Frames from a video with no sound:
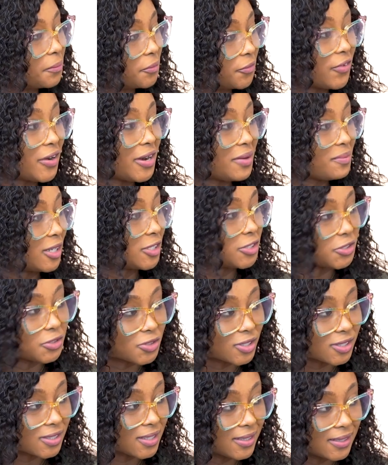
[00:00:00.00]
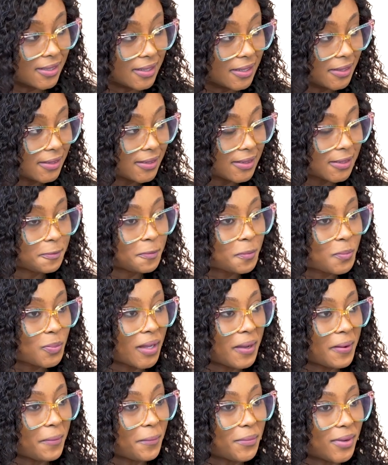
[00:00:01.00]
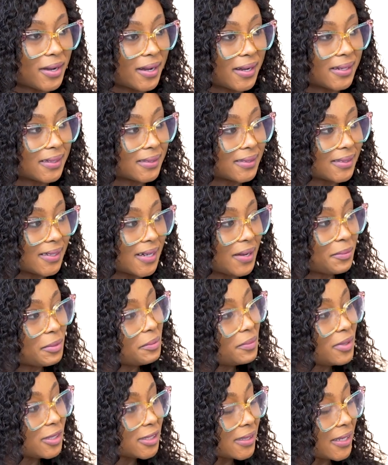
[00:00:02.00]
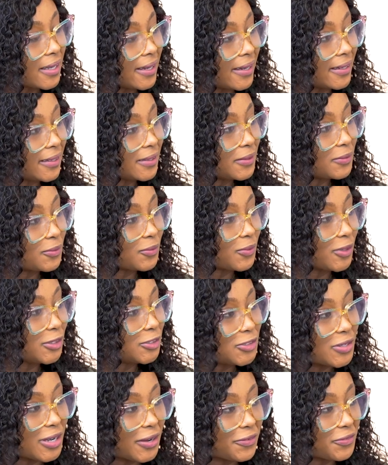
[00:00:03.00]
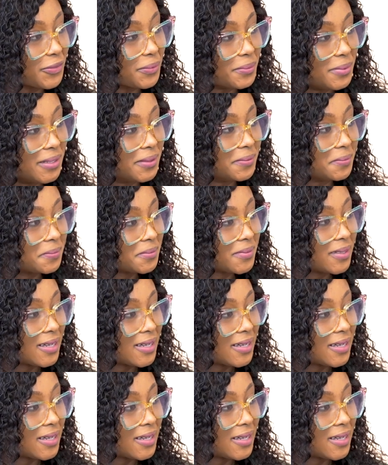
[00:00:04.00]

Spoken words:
I'm very much interested in it, but I'm a bit scared. What do you have for me?